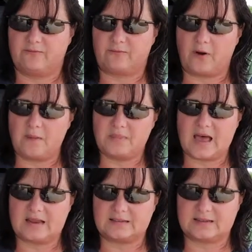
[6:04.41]
From
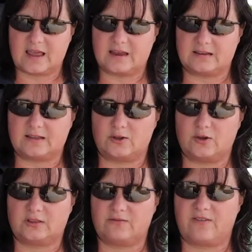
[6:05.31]
that date that you
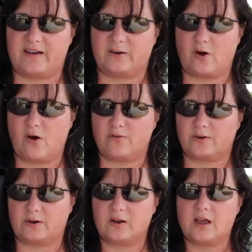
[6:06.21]
get the final
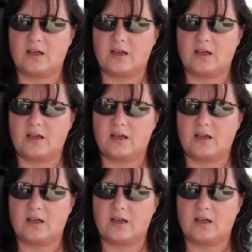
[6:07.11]
offer,